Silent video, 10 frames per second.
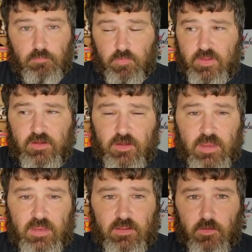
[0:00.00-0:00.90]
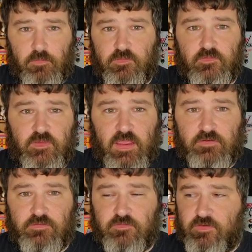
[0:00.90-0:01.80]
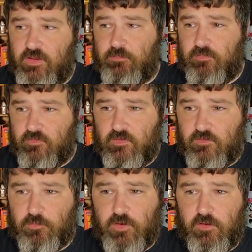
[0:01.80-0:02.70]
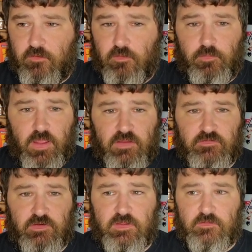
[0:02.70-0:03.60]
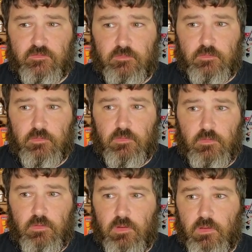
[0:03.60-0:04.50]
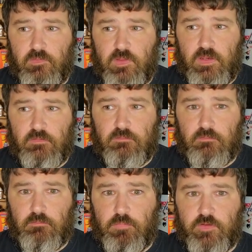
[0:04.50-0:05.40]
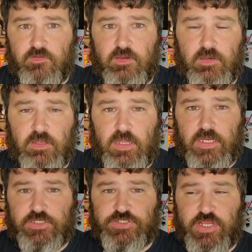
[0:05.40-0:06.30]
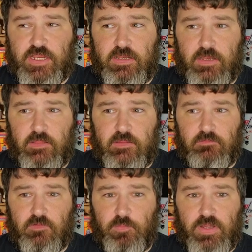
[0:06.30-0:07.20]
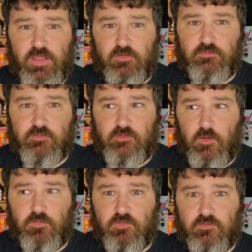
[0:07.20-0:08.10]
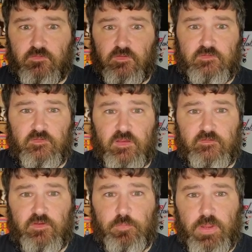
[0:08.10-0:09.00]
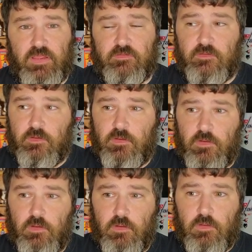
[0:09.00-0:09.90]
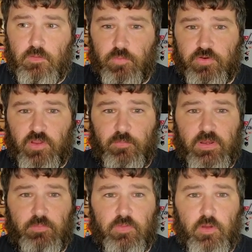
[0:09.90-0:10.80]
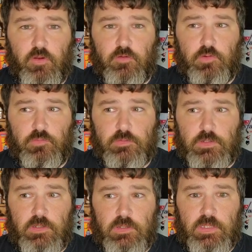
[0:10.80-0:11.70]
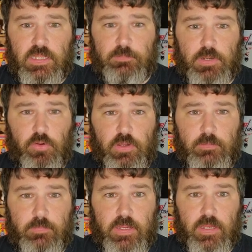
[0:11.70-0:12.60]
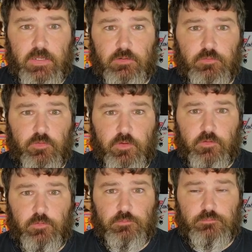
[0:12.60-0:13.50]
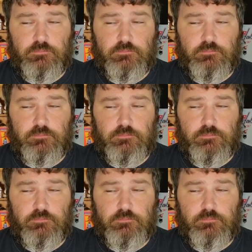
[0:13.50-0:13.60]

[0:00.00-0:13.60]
Player A goes and scans your ship, sees where your location is, and then puts it in an alliance chat, and then somebody else just goes and sits next to your base. So when you're coming in with all your loot, you get blowed up and you lose all your loot.